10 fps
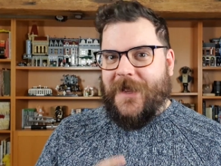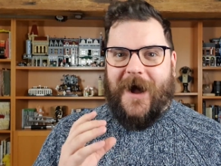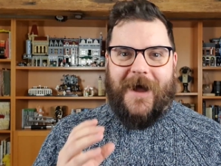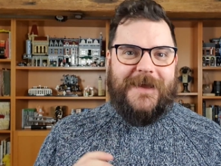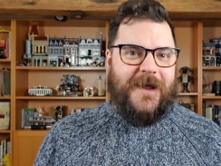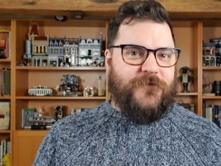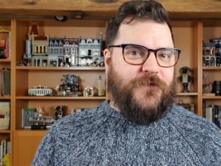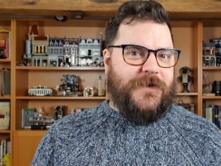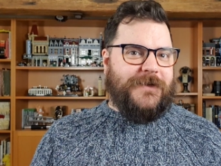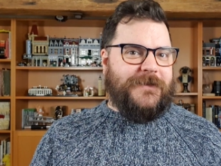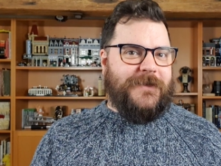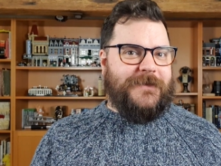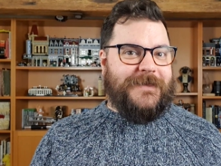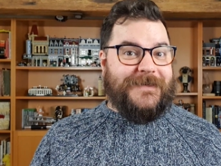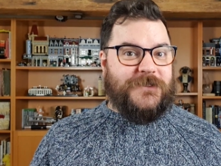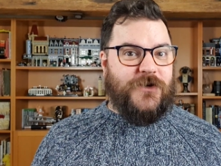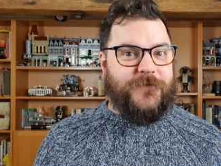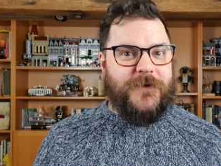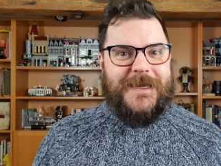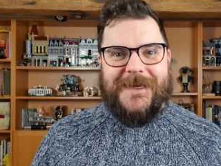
I have a feeling that this stuff